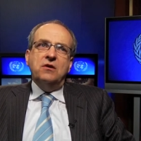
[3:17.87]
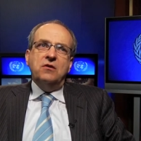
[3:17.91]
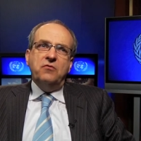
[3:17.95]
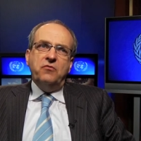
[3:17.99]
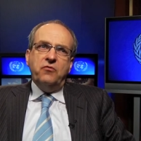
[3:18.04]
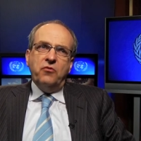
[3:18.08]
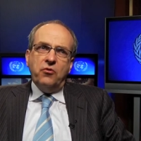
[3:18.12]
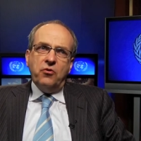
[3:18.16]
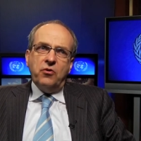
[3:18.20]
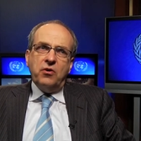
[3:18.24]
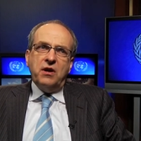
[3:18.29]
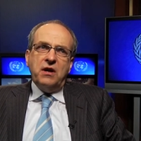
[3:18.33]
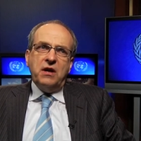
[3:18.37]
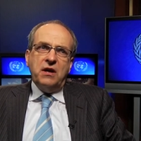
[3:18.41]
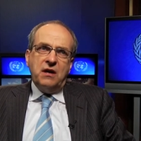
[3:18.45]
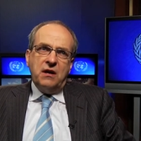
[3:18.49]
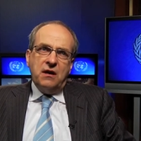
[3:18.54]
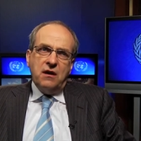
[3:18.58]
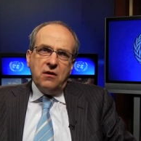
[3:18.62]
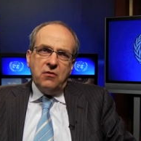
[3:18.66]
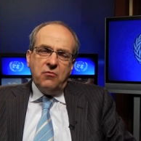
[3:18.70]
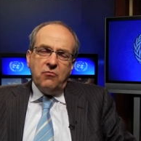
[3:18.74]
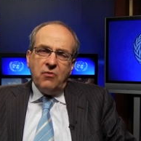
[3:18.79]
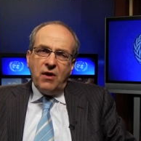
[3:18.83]
for
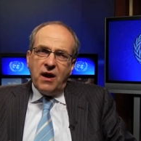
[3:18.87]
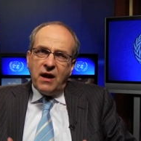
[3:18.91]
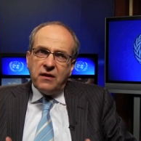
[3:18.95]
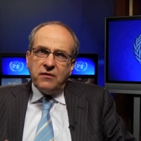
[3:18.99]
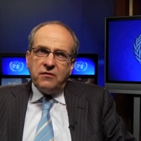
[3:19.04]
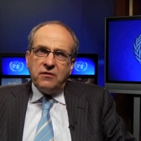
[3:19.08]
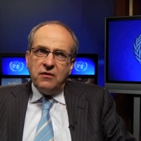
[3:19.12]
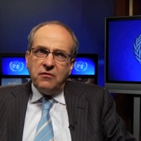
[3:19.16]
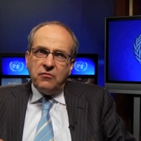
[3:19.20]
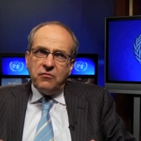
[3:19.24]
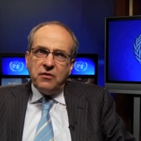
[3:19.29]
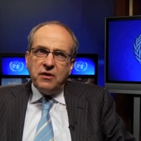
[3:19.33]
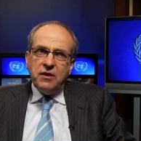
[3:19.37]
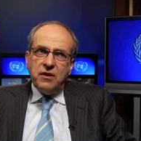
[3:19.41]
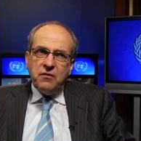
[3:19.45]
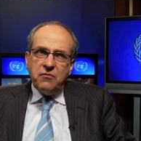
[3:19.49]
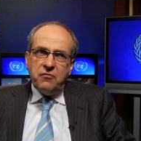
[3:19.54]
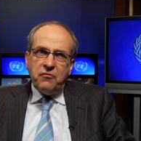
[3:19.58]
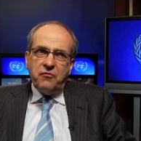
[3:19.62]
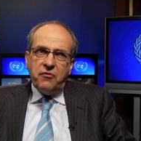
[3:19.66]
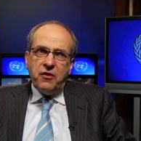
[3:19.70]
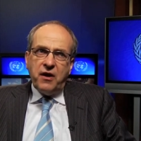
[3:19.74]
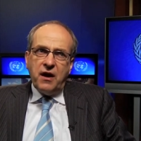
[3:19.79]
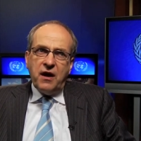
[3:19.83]
a, a relatively
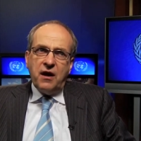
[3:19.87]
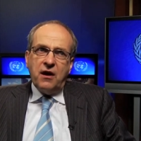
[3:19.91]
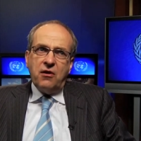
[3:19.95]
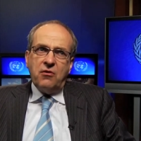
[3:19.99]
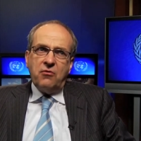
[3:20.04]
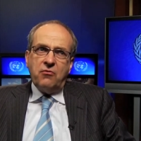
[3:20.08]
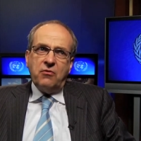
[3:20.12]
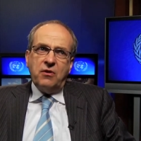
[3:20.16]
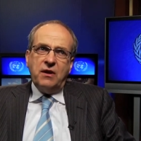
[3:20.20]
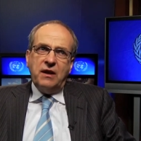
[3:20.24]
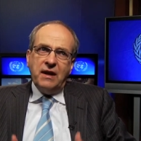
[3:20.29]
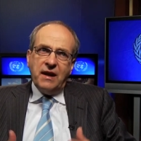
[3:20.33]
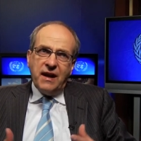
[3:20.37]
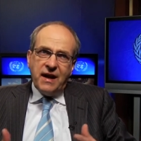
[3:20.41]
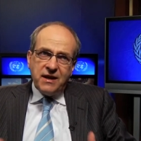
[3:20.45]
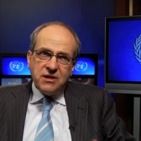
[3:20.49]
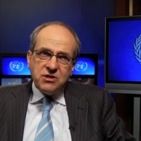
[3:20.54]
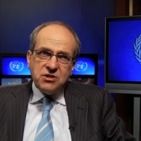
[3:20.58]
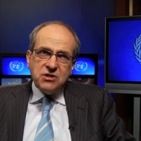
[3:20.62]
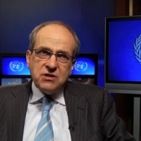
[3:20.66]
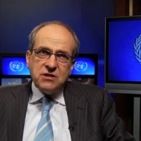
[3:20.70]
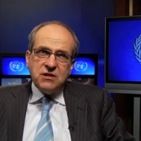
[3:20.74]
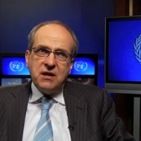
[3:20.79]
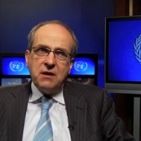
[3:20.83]
fair
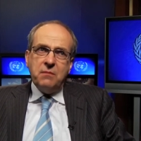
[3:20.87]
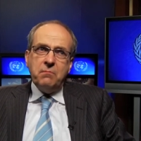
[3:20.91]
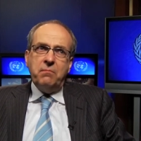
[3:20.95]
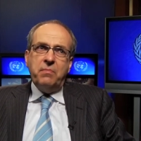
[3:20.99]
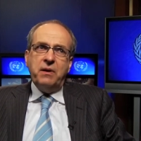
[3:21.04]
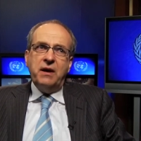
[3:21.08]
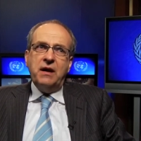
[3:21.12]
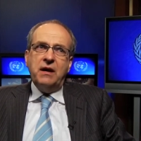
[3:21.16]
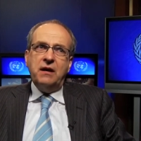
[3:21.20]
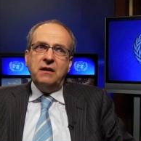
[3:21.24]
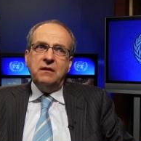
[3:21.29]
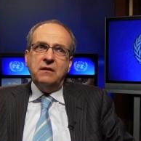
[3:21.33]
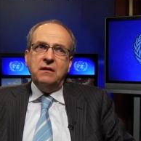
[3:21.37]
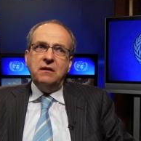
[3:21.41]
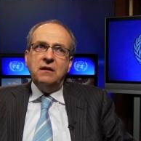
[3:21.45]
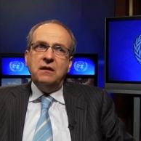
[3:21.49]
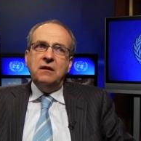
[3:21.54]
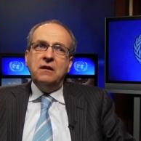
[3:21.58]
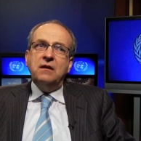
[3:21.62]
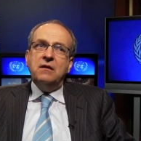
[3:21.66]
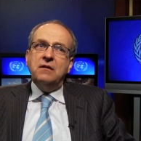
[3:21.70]
election campaign,